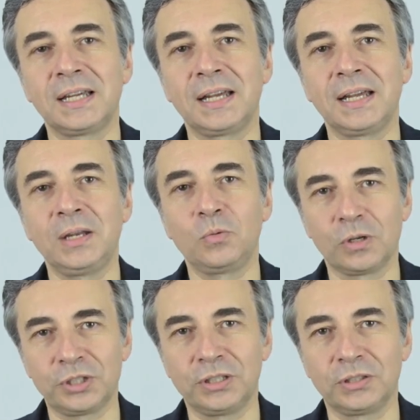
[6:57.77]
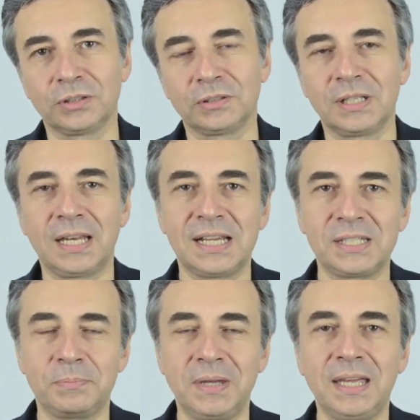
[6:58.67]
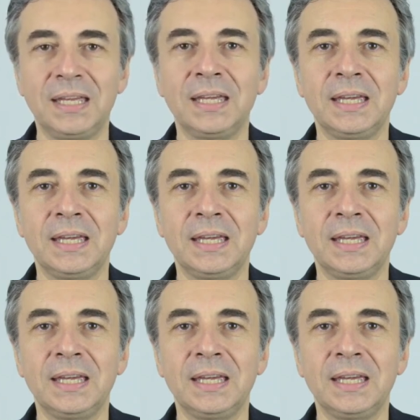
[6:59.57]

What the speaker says: in Washington last May,